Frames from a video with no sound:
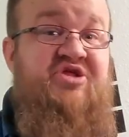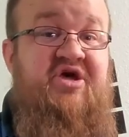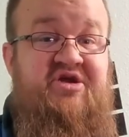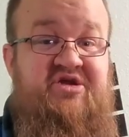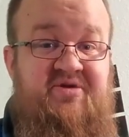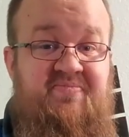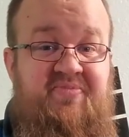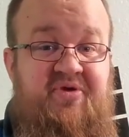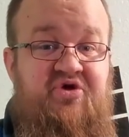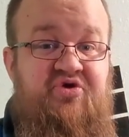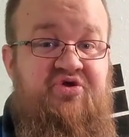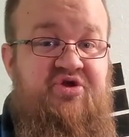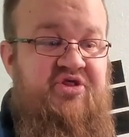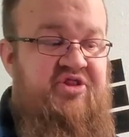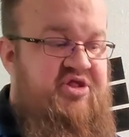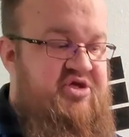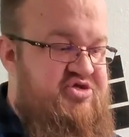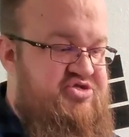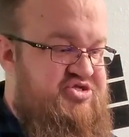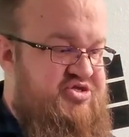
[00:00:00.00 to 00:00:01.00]
like to build in
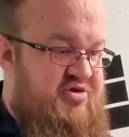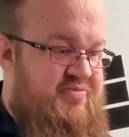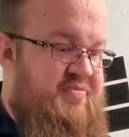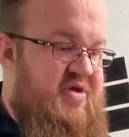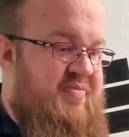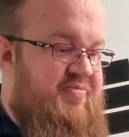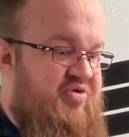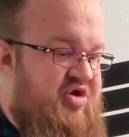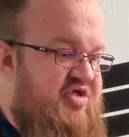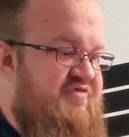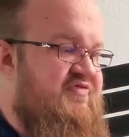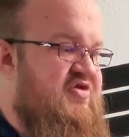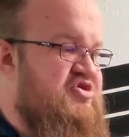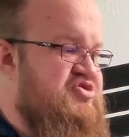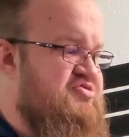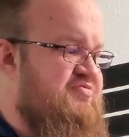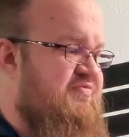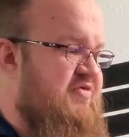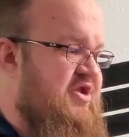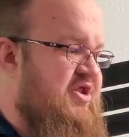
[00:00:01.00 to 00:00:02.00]
this in my
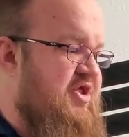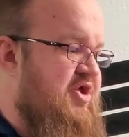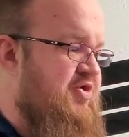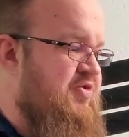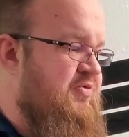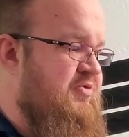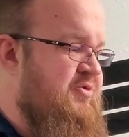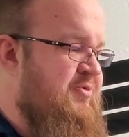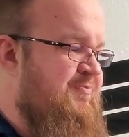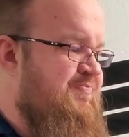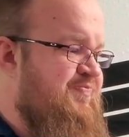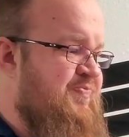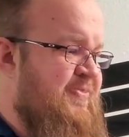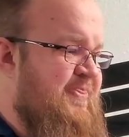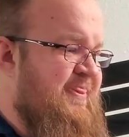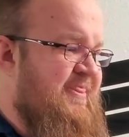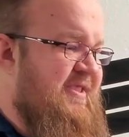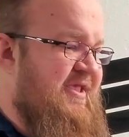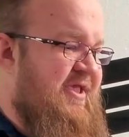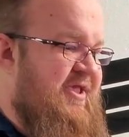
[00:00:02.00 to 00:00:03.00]
previous video.
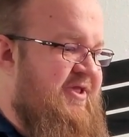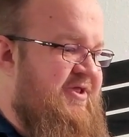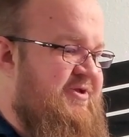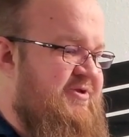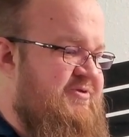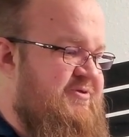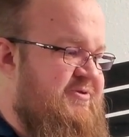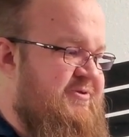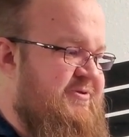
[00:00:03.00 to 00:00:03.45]
And